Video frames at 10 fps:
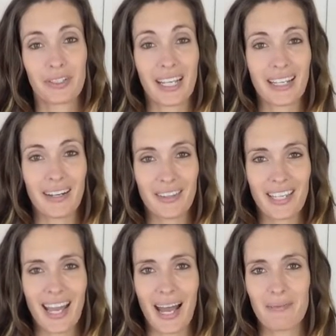create
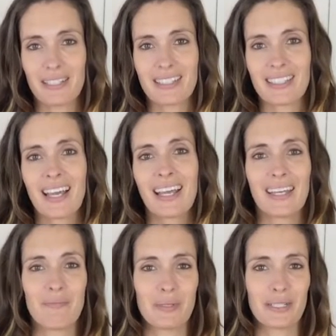healthy habits
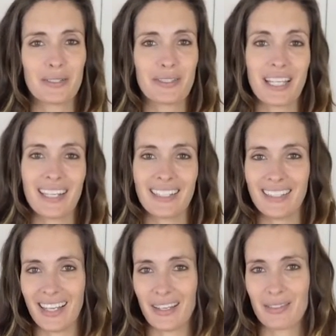in meals and
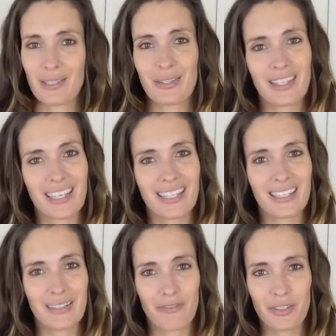in life so that they
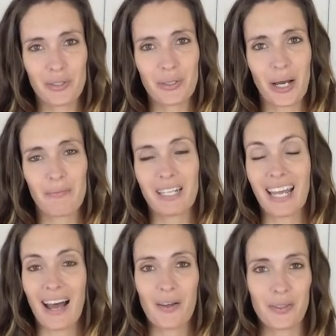can get fueled up
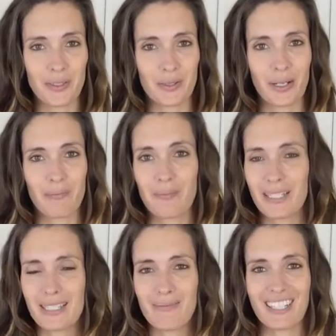and out the door,
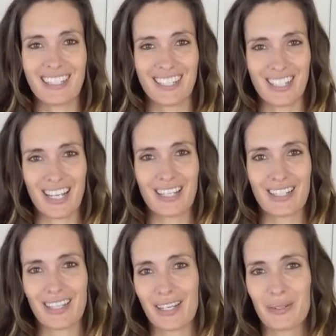busy being the
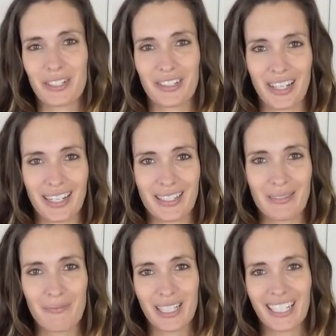change that they were created
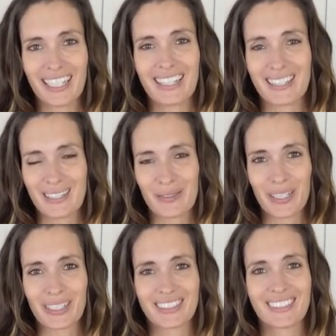to be in this
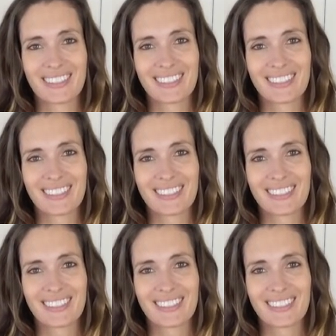world.